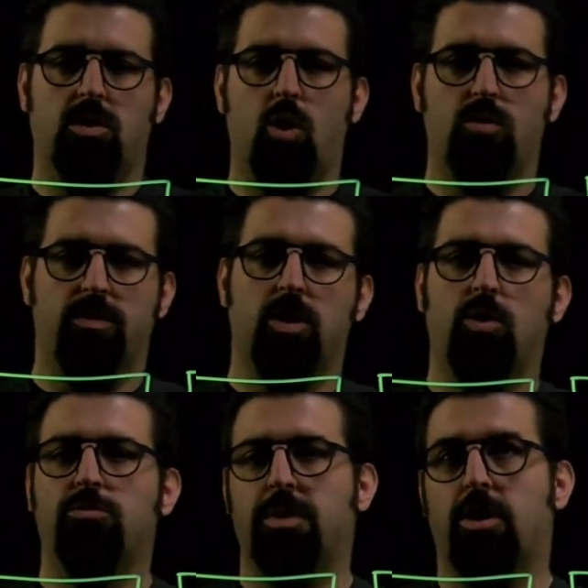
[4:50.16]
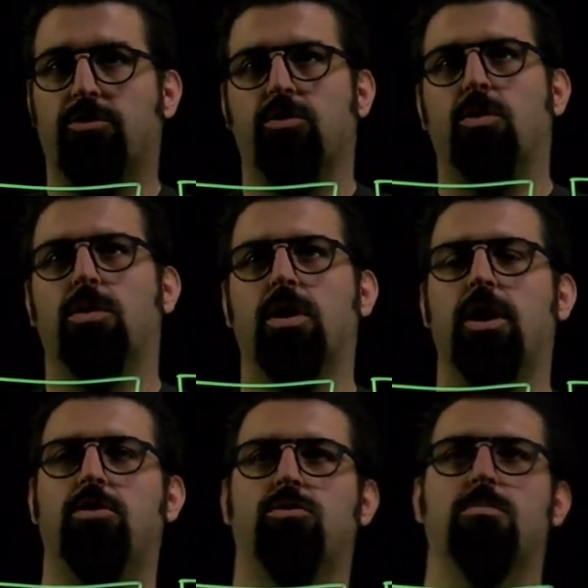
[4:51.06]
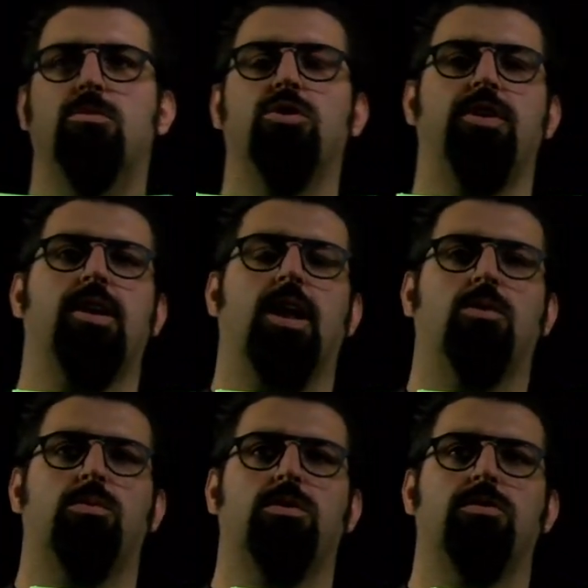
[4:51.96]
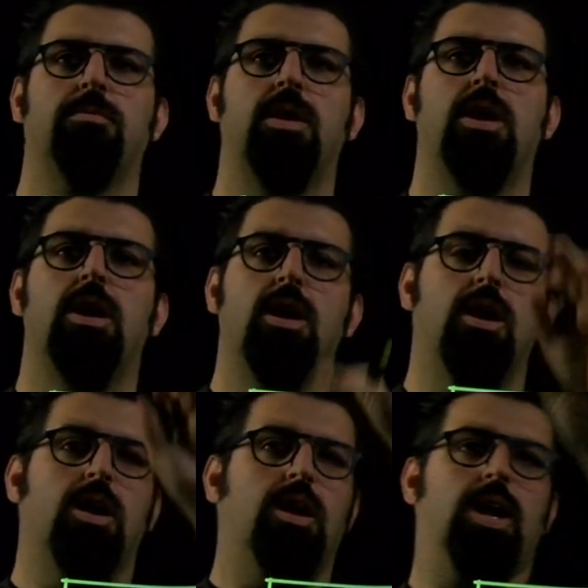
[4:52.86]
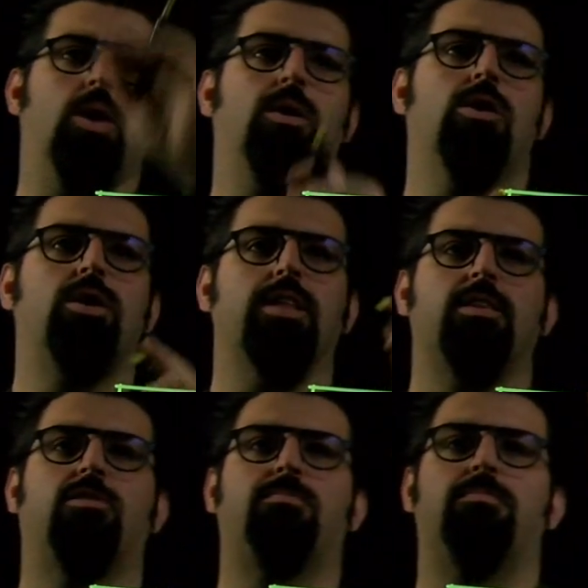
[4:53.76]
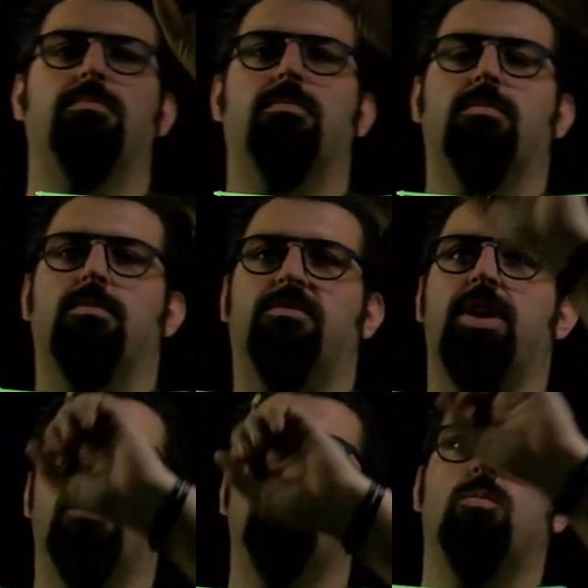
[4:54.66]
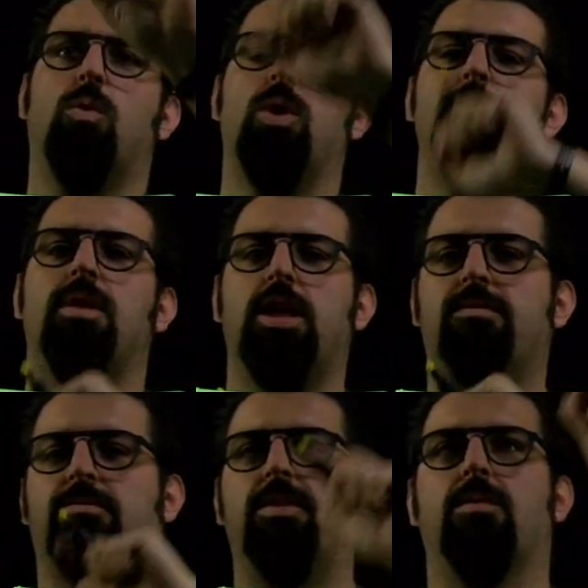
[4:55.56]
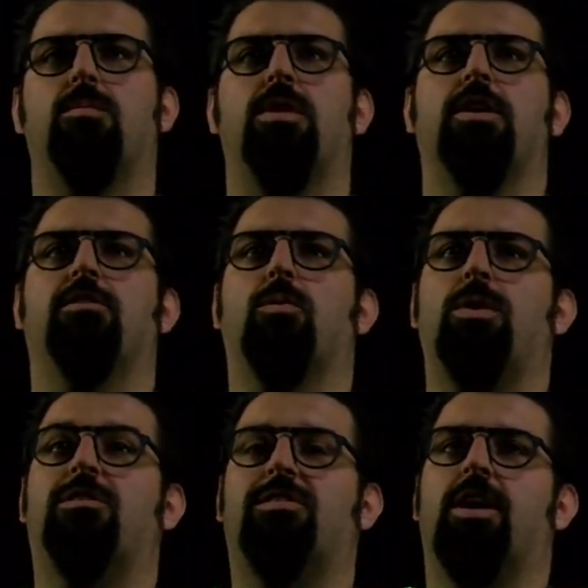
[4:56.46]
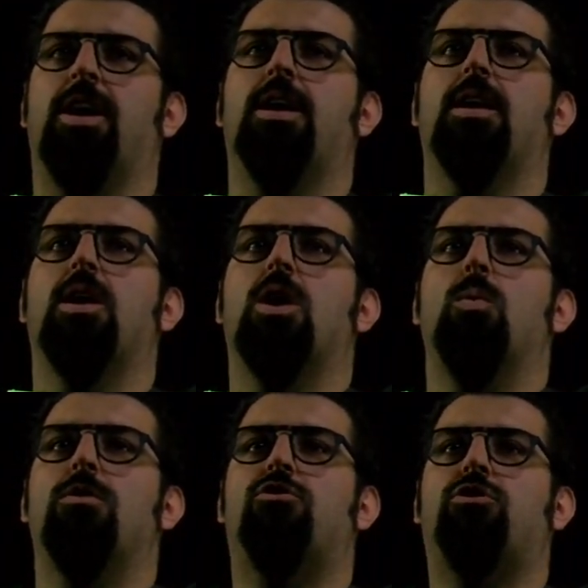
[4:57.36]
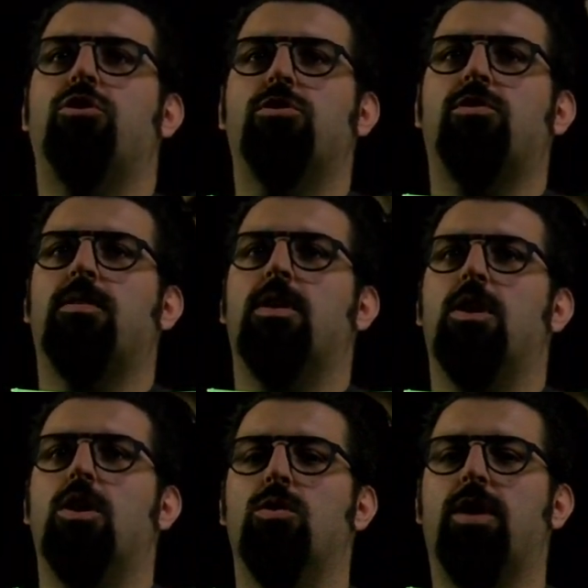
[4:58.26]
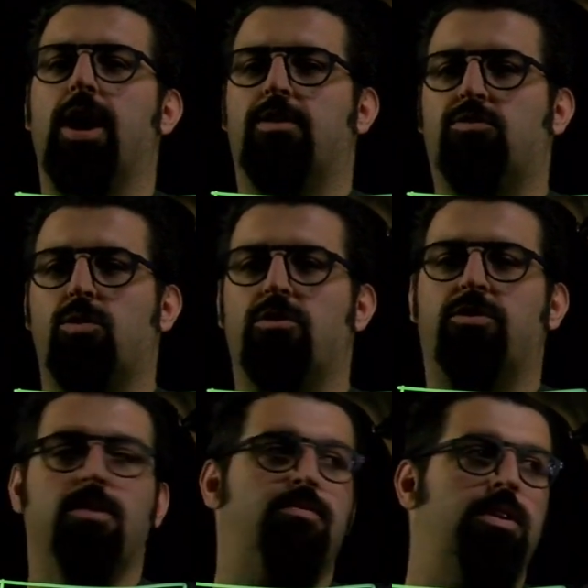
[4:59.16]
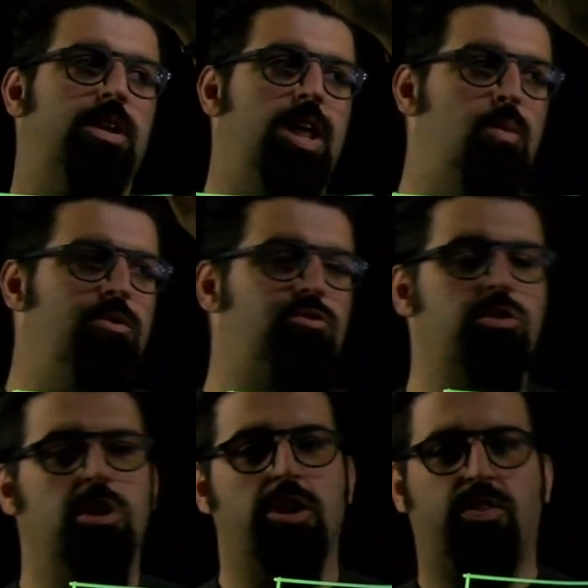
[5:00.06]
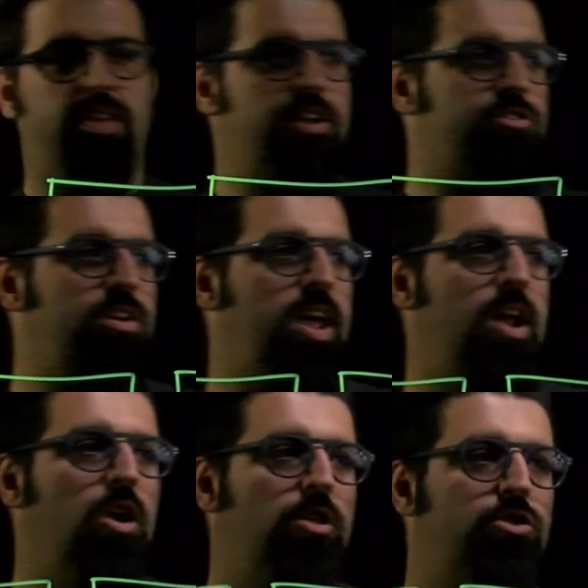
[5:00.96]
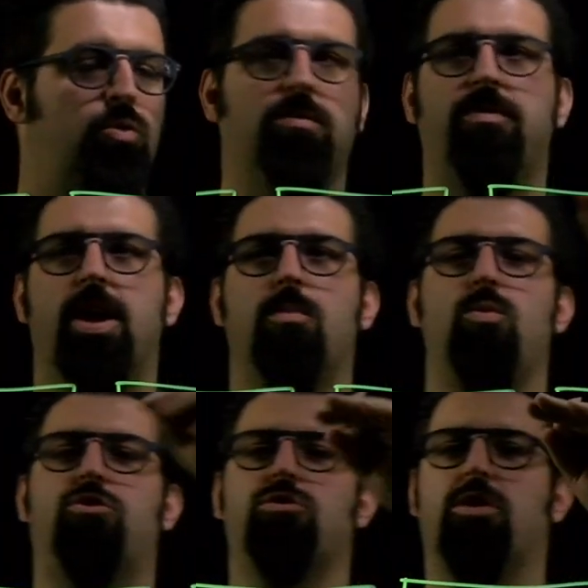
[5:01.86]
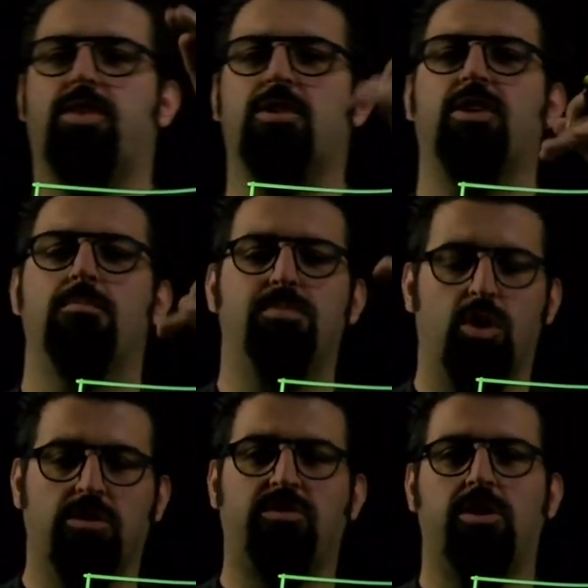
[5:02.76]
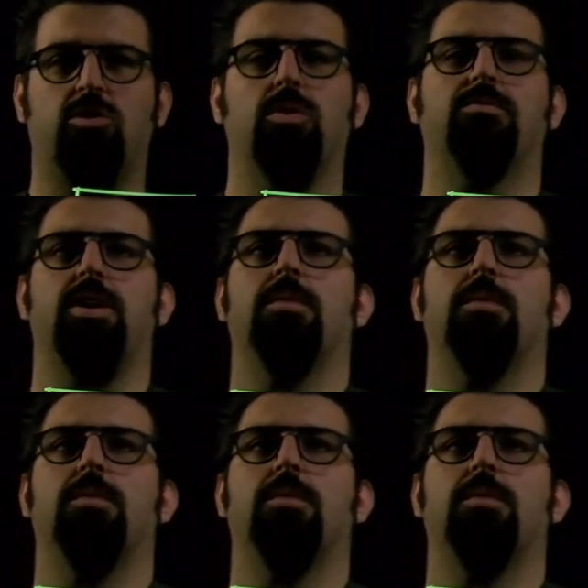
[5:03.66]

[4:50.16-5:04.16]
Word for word: over host, but also into the multi-cloud world. Now, look at this V M. What we believe at VMware is that we say we should look at storage differently. We should not attach a LUN to a V M, we should attach a policy to a V